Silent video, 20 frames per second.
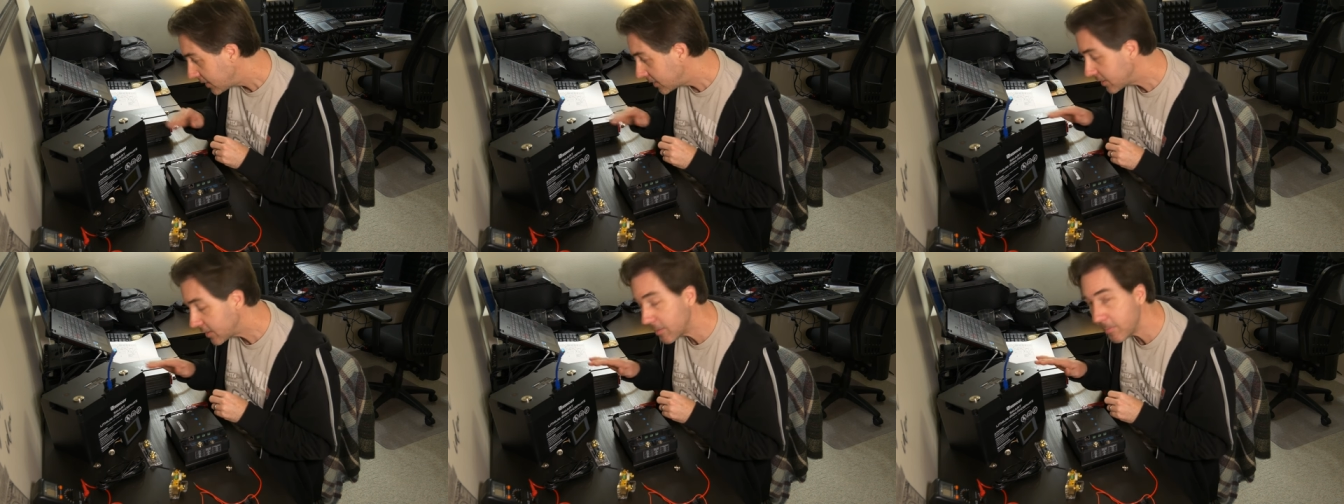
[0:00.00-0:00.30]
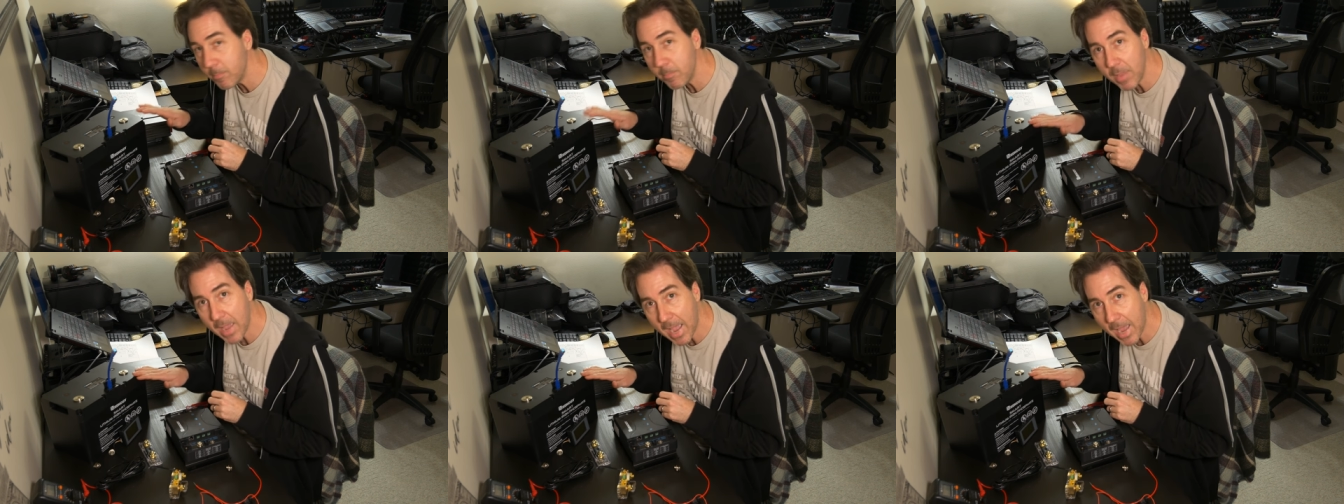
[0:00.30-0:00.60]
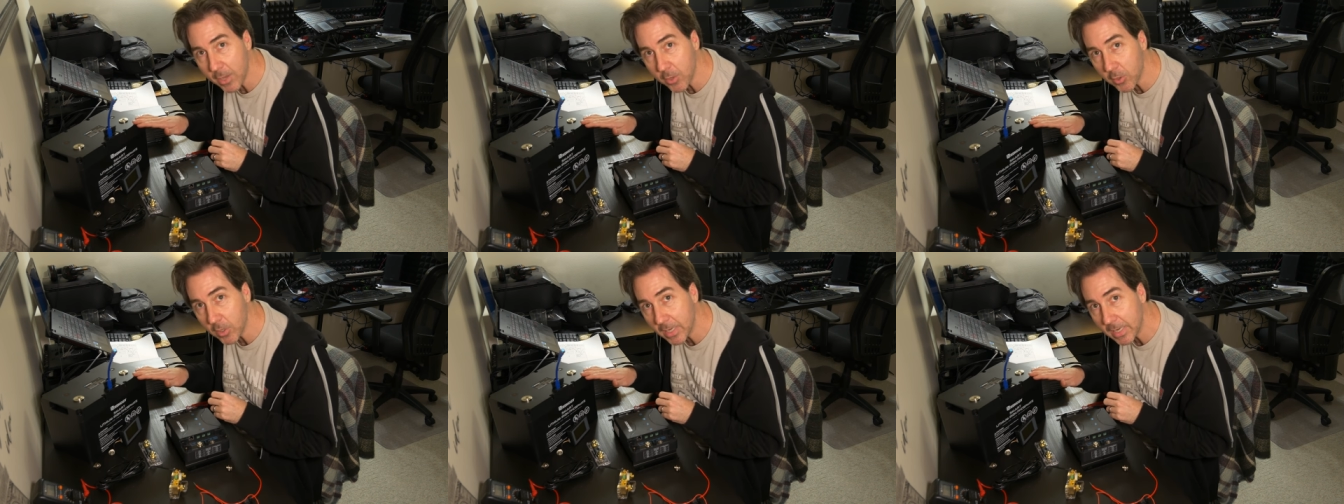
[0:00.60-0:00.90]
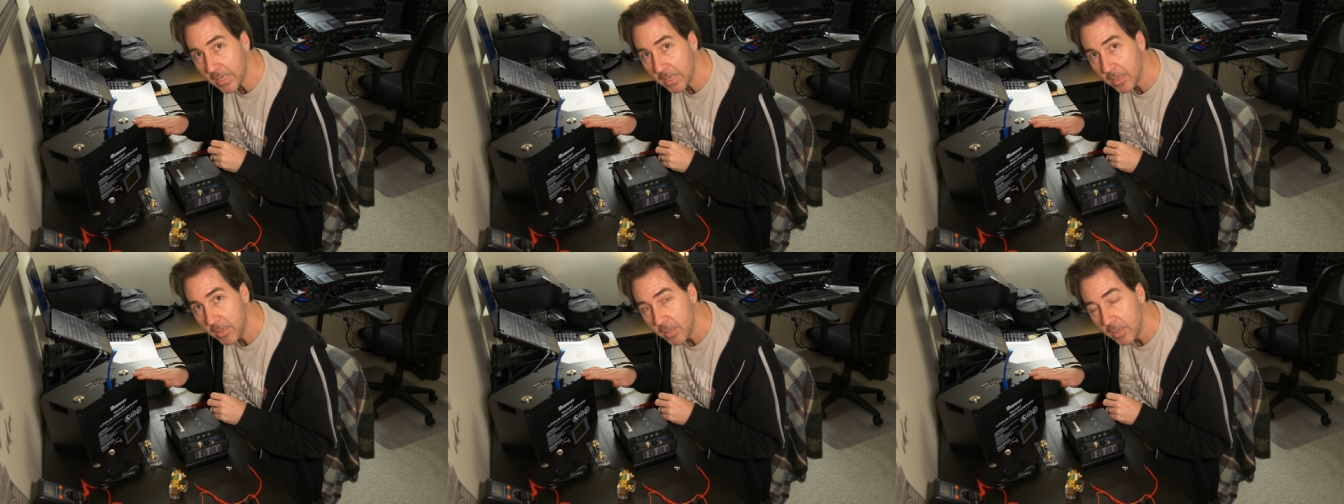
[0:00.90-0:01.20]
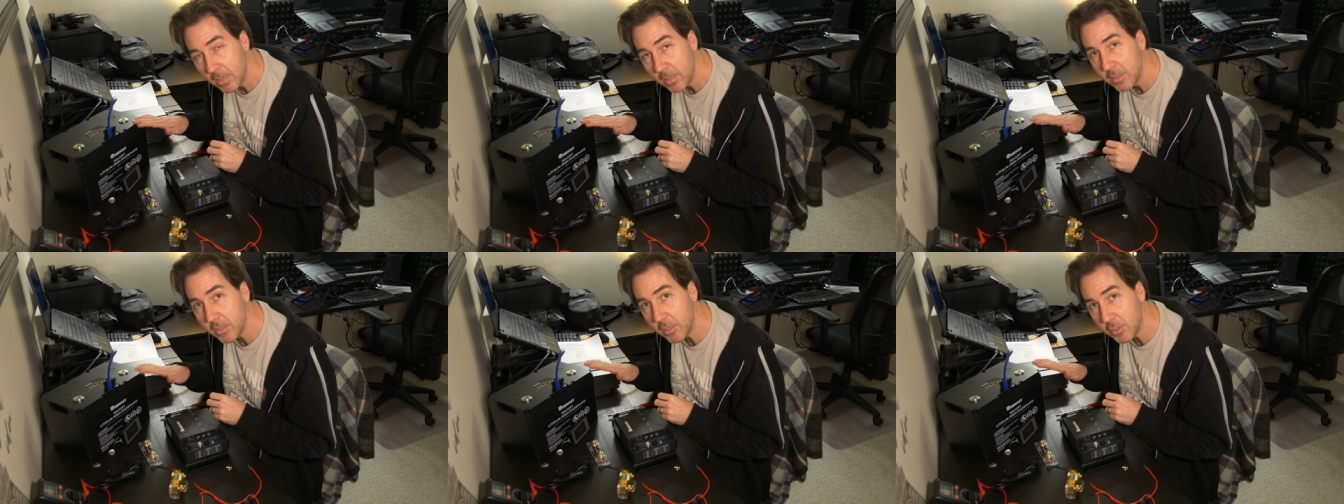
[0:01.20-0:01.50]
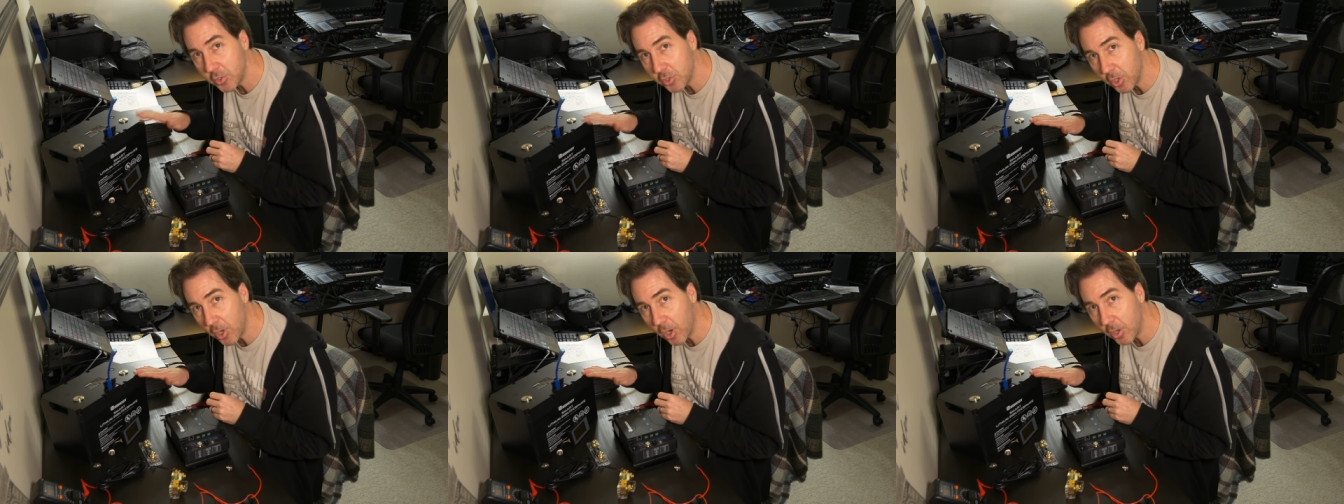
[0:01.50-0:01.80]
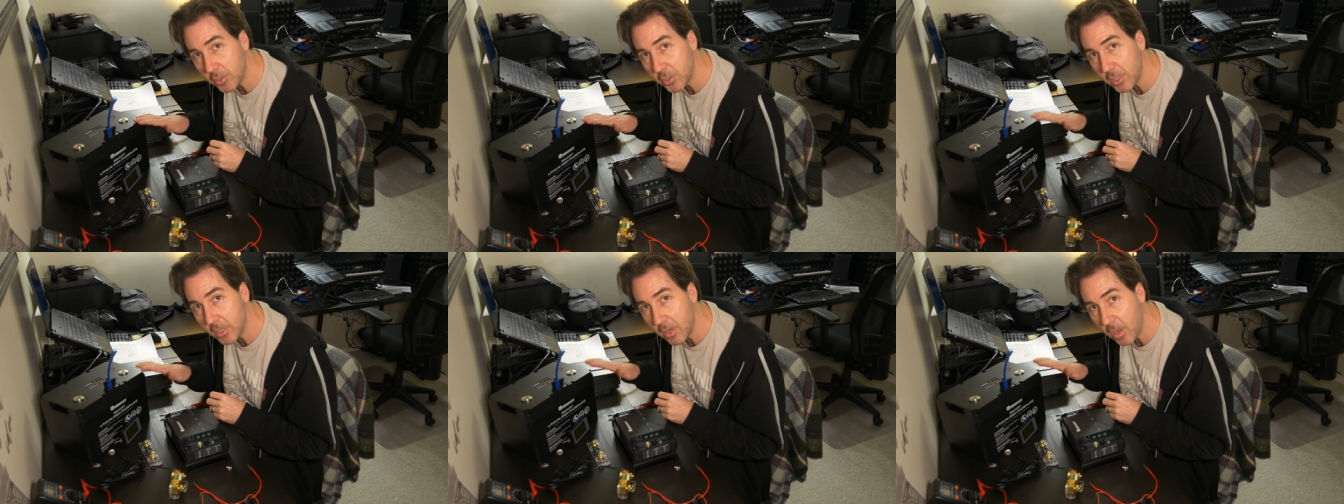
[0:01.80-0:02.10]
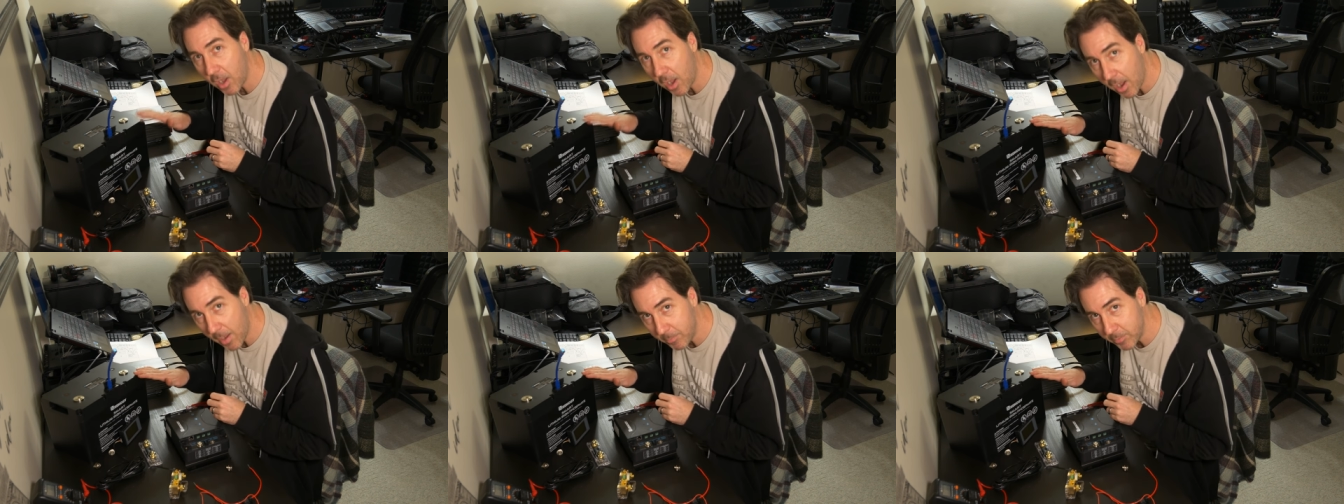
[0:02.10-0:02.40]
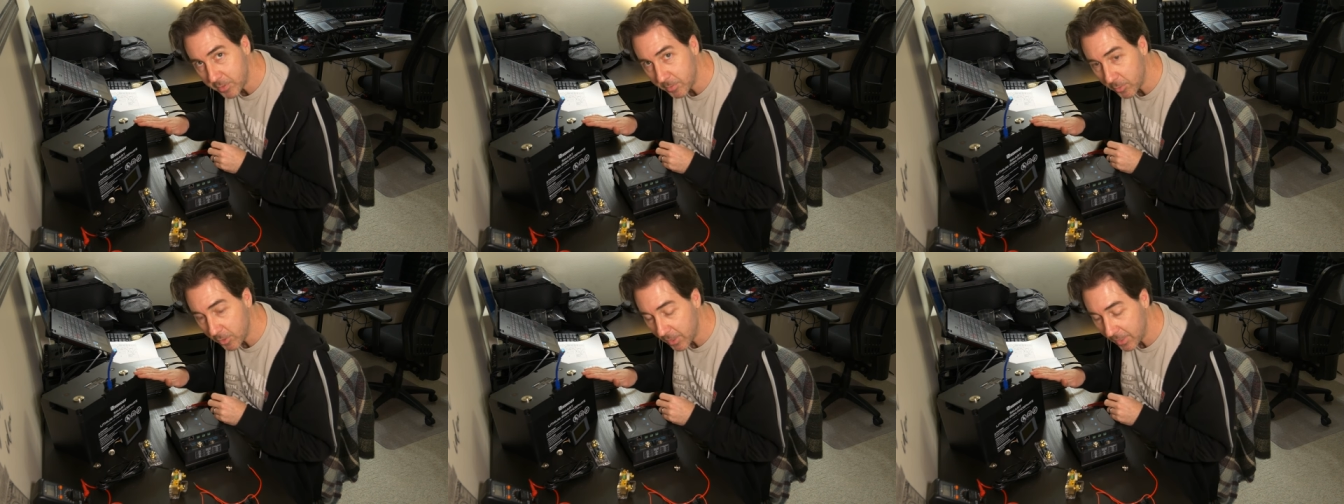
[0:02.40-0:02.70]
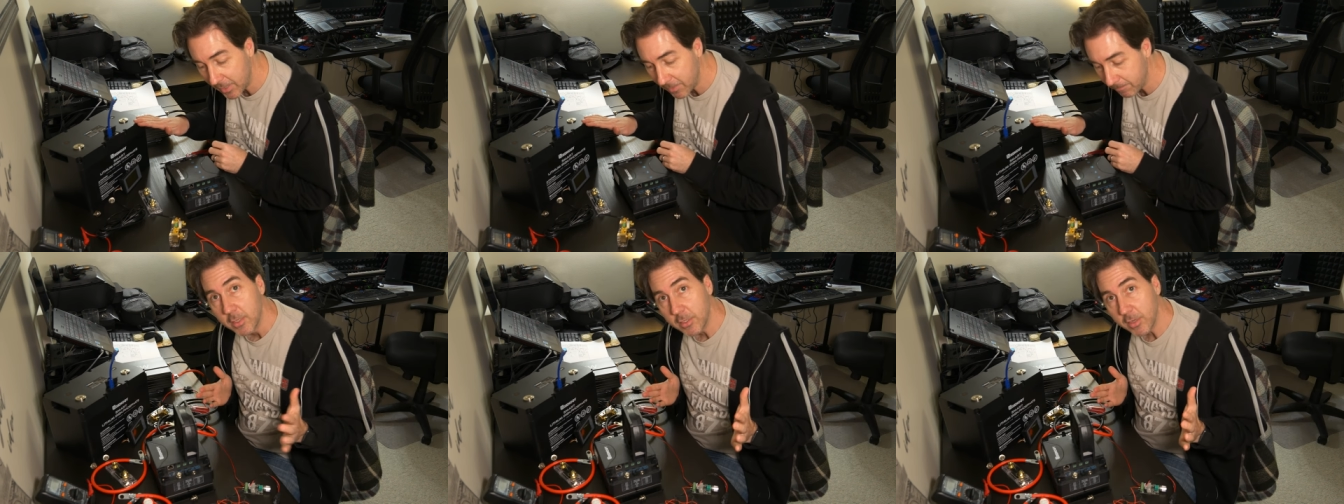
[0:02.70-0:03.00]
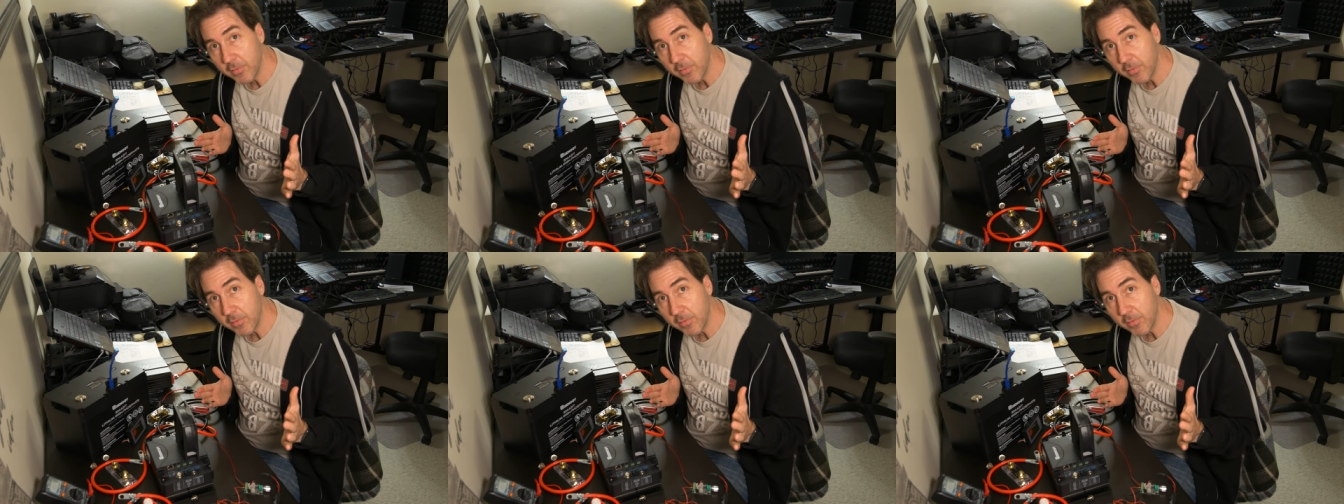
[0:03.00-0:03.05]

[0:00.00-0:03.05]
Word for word: to the battery to charge it optimally.